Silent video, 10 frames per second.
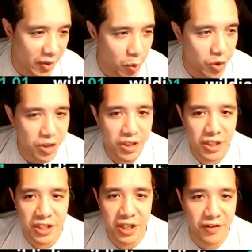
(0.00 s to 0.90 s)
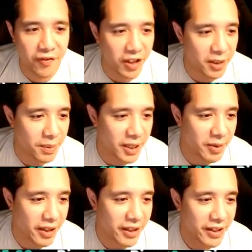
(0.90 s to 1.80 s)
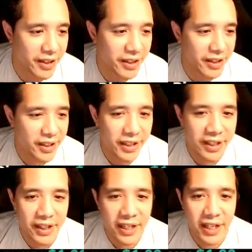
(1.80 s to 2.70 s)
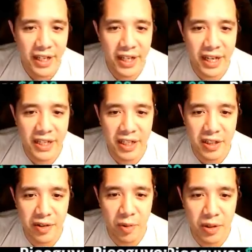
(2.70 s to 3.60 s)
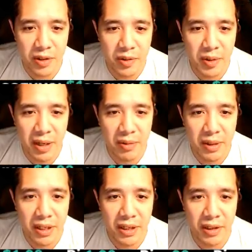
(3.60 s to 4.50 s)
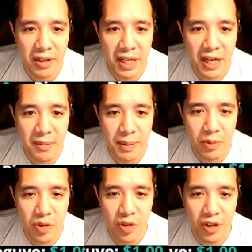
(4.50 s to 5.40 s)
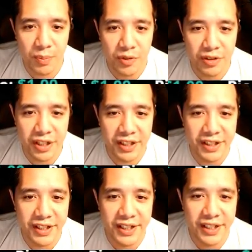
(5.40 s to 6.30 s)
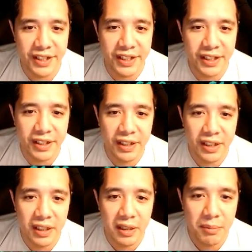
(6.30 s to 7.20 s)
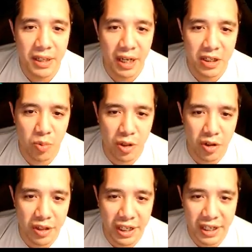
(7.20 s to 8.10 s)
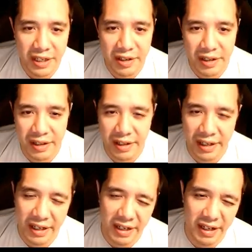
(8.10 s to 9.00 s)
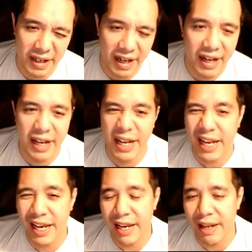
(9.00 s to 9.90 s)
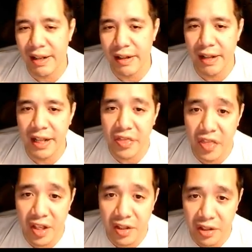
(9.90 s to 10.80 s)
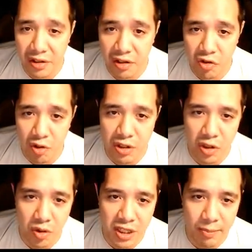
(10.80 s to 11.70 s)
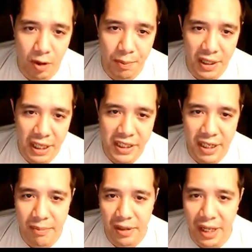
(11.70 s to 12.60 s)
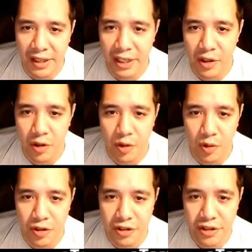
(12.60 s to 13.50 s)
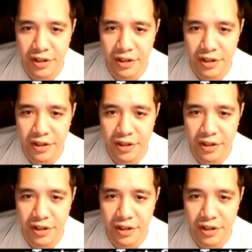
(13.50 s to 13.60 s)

worst, there's something fun to play with. Hey guys, how's everyone? Wow, we got a lot of people showing up early. But yeah, I just want to know, like, I think the Druids do seem OP. They seem a lot like unicorns.